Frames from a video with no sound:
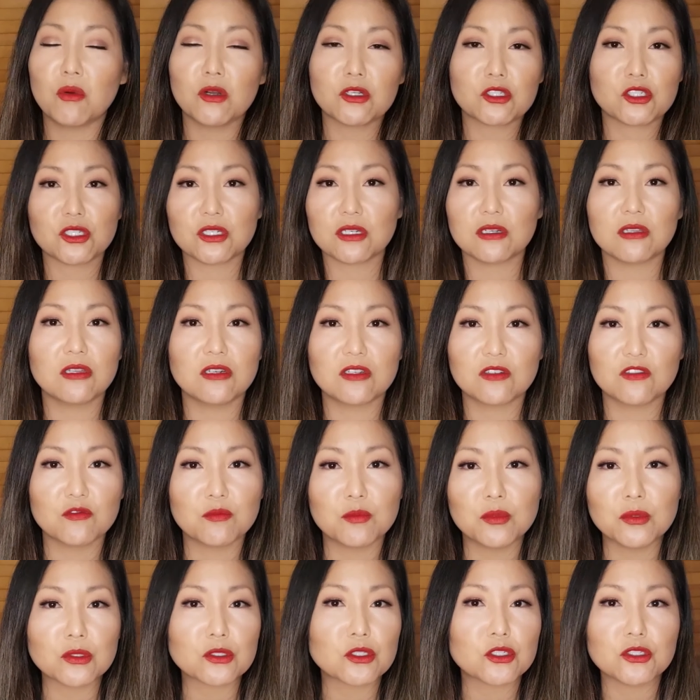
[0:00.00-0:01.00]
watching a lot
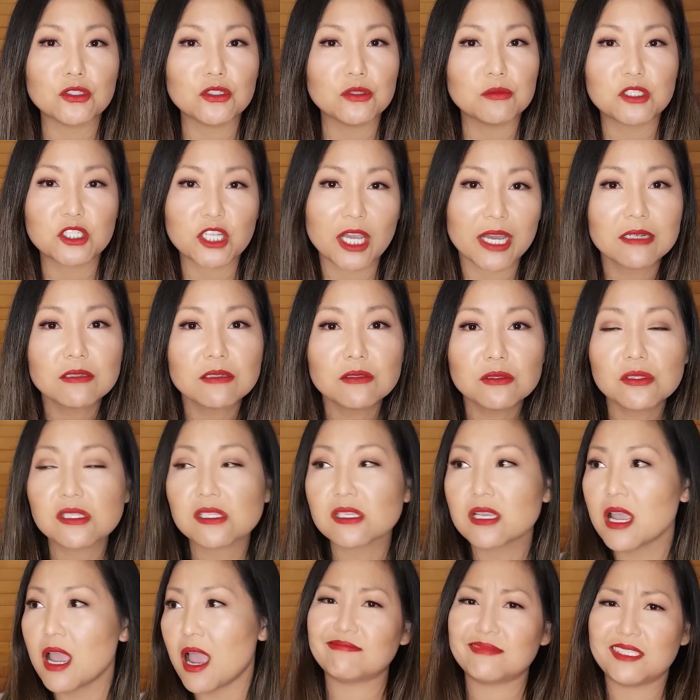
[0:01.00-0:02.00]
of BookTube
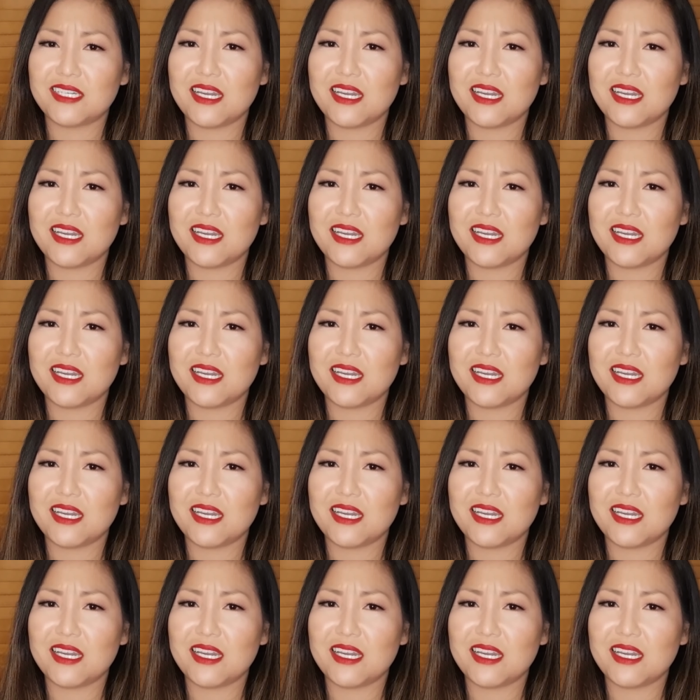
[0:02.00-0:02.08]
channels.